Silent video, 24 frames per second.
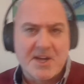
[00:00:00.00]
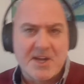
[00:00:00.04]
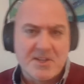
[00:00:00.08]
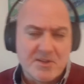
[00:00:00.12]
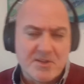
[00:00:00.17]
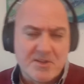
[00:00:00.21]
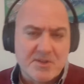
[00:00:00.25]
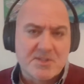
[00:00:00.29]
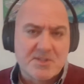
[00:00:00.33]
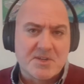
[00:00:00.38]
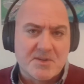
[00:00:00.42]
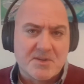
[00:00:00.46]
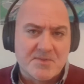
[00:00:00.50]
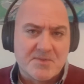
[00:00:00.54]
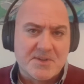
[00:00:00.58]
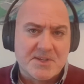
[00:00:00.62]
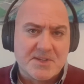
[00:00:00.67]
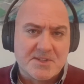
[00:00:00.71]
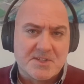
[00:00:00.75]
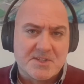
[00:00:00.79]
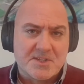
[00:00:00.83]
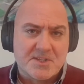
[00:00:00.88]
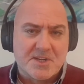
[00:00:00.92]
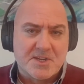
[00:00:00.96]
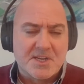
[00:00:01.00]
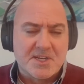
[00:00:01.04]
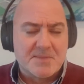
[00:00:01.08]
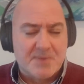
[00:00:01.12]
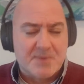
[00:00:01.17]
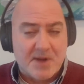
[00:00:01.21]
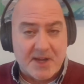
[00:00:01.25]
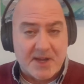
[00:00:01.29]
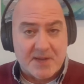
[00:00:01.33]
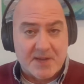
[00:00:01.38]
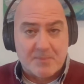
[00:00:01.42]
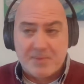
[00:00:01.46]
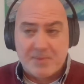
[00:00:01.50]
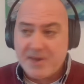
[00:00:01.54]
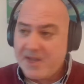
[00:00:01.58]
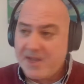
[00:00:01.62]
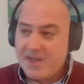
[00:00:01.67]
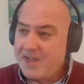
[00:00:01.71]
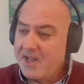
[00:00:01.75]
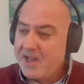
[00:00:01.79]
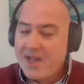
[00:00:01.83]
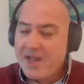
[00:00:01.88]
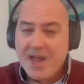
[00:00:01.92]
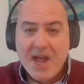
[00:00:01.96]
get a new song for another journey. But I can
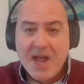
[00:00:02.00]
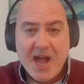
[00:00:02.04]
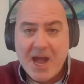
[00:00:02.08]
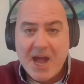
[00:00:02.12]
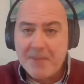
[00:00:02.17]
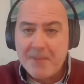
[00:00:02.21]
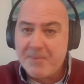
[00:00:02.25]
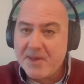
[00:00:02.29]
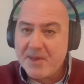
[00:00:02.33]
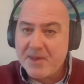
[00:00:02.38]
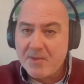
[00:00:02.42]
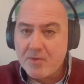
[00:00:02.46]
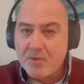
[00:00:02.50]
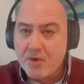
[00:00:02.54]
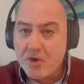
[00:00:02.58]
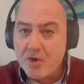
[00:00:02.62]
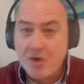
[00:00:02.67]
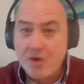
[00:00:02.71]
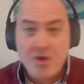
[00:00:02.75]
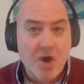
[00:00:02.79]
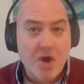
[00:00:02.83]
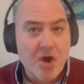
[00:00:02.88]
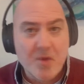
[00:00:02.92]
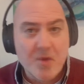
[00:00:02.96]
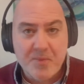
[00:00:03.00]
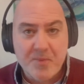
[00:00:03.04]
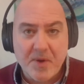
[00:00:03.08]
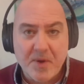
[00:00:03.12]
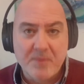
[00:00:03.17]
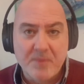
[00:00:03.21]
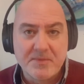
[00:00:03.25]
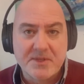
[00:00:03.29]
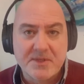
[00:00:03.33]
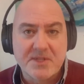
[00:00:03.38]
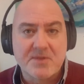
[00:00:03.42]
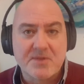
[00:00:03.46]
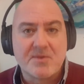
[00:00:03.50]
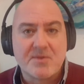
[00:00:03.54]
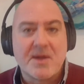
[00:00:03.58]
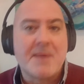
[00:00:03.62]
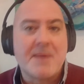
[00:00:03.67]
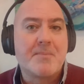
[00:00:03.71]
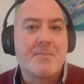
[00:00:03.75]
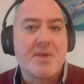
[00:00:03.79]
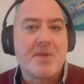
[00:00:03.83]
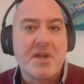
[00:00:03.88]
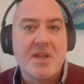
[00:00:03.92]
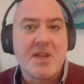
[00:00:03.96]
play it happily with no problems at all
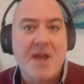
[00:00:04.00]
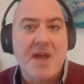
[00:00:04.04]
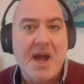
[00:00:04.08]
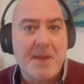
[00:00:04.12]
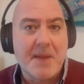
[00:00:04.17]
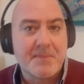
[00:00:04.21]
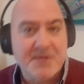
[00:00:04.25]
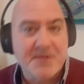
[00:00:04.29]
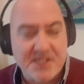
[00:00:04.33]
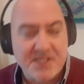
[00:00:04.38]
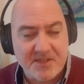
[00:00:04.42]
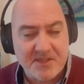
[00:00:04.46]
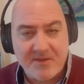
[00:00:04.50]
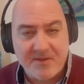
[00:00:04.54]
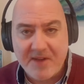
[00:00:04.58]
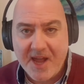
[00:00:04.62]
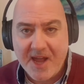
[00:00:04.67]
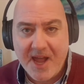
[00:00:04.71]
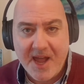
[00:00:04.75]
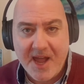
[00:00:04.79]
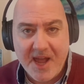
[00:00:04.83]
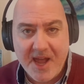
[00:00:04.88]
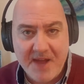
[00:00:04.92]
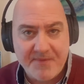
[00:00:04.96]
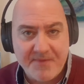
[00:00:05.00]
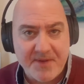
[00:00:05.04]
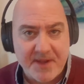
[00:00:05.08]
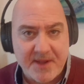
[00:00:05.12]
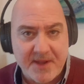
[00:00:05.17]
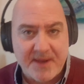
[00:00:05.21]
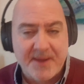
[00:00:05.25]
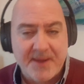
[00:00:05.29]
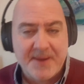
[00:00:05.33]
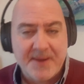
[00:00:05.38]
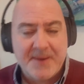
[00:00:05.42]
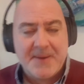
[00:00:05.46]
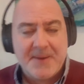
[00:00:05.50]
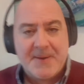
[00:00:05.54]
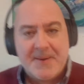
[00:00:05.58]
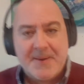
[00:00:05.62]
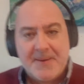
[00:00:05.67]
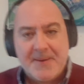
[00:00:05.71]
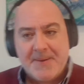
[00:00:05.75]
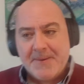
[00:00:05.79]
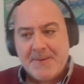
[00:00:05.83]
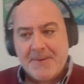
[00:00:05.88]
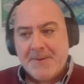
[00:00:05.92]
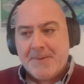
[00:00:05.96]
and be in absolute heaven.
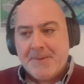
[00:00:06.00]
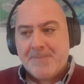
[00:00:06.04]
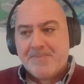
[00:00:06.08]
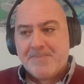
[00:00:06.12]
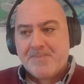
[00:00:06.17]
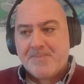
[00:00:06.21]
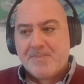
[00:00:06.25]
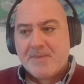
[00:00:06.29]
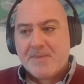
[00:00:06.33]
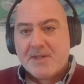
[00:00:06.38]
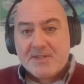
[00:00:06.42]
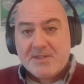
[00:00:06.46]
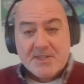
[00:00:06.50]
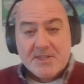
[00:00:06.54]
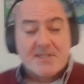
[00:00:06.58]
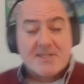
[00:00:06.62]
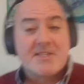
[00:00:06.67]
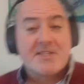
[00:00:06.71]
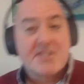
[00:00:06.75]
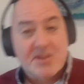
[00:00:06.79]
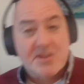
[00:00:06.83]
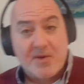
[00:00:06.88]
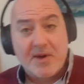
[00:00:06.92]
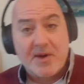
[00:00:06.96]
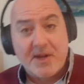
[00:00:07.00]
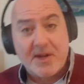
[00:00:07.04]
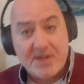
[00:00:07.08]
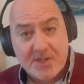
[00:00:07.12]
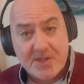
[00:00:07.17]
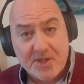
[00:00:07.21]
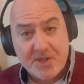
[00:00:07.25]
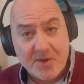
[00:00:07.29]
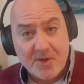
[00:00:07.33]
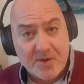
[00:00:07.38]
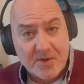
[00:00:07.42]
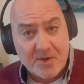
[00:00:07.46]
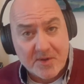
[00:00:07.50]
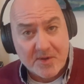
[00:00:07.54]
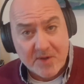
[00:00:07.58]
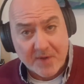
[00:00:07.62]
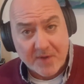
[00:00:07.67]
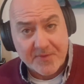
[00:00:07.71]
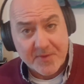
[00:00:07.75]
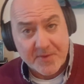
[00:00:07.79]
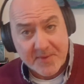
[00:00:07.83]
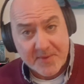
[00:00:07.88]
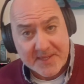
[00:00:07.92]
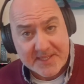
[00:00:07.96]
So this is quite a short
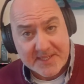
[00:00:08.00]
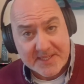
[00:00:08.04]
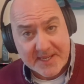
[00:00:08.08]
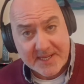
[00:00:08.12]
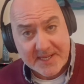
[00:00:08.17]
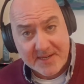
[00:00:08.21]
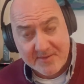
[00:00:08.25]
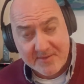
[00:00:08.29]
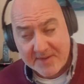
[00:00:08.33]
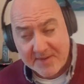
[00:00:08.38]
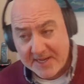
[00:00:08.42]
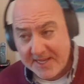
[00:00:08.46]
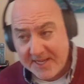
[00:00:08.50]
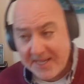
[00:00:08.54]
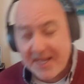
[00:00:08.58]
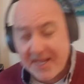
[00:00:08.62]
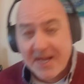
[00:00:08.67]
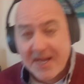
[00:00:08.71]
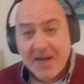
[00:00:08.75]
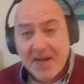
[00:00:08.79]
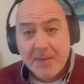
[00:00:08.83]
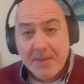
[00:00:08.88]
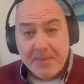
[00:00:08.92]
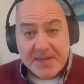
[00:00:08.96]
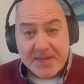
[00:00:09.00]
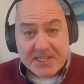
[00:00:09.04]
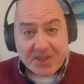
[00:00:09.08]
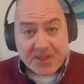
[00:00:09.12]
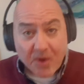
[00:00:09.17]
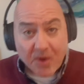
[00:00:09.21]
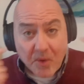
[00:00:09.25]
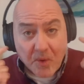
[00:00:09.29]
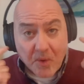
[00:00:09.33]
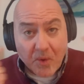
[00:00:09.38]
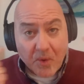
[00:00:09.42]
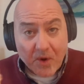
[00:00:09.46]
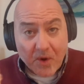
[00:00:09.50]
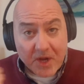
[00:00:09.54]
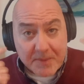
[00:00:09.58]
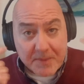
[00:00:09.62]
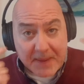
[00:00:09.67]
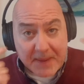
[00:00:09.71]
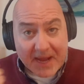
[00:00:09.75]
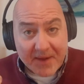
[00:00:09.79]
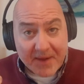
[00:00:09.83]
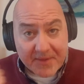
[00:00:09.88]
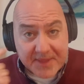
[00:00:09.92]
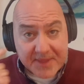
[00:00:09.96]
Coffee with Tigger, really, but it's all
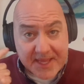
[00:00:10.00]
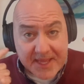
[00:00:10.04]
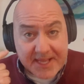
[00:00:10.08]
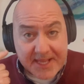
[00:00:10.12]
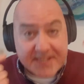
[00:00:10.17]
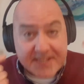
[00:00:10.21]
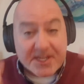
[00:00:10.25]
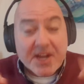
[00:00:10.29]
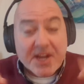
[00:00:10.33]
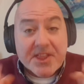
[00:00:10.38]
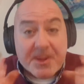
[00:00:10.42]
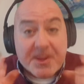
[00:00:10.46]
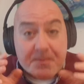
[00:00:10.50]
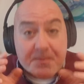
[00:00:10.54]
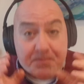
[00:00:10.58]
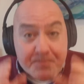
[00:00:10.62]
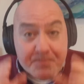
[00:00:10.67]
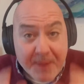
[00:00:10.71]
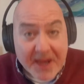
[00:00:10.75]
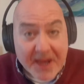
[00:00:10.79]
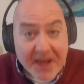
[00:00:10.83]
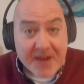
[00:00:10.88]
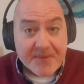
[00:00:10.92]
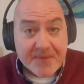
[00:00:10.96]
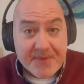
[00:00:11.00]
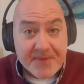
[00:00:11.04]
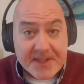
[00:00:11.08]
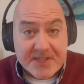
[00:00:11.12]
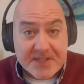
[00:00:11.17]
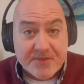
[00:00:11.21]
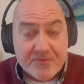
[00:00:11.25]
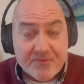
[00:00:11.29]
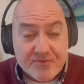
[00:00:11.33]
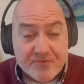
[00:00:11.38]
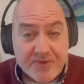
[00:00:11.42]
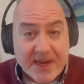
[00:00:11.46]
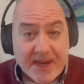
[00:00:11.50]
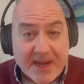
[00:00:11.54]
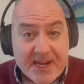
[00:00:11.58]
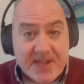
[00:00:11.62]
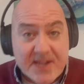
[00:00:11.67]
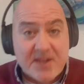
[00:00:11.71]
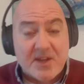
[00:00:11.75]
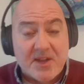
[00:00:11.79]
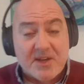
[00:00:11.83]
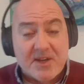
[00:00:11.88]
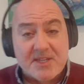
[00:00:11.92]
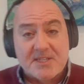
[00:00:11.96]
about these and the benefits of
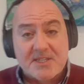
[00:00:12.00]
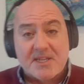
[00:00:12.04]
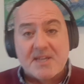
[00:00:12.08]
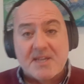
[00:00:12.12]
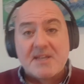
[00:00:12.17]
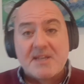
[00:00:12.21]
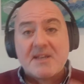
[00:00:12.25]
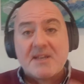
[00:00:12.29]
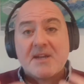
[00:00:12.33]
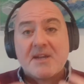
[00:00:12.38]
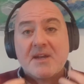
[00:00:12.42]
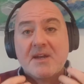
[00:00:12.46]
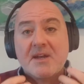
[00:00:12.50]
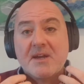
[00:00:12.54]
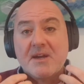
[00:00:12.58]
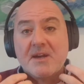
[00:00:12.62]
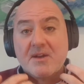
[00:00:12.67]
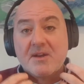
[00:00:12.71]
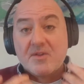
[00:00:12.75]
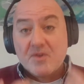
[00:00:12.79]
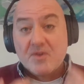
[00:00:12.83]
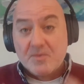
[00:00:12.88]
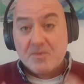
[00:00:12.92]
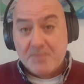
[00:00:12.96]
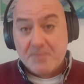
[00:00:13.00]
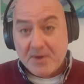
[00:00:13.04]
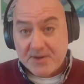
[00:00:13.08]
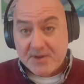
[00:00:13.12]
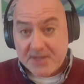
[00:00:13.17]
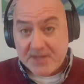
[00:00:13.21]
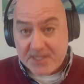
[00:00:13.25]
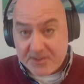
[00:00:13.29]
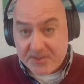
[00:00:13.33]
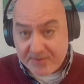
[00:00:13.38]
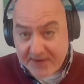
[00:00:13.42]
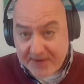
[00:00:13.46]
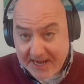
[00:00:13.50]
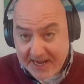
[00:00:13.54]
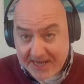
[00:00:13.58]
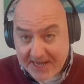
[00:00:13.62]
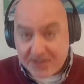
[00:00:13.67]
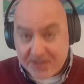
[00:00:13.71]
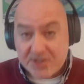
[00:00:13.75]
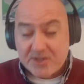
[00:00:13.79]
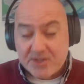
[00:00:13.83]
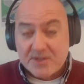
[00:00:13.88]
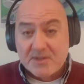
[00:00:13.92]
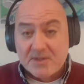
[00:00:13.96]
recognising your body's
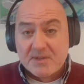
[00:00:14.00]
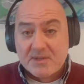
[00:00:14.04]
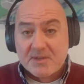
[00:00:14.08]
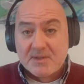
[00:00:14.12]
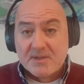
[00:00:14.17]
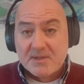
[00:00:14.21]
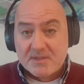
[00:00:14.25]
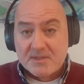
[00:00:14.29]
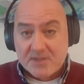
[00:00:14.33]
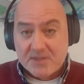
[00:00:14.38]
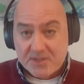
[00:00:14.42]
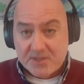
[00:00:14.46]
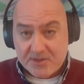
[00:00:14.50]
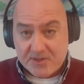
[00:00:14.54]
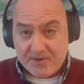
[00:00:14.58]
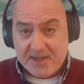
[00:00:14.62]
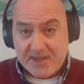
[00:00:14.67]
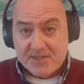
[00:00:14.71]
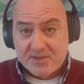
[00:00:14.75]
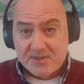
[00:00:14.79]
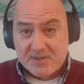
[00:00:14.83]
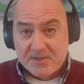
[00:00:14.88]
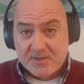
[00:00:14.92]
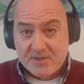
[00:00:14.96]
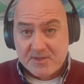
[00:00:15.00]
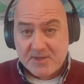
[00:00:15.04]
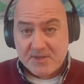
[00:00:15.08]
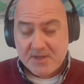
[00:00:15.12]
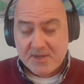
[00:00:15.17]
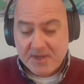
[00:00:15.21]
reaction to stress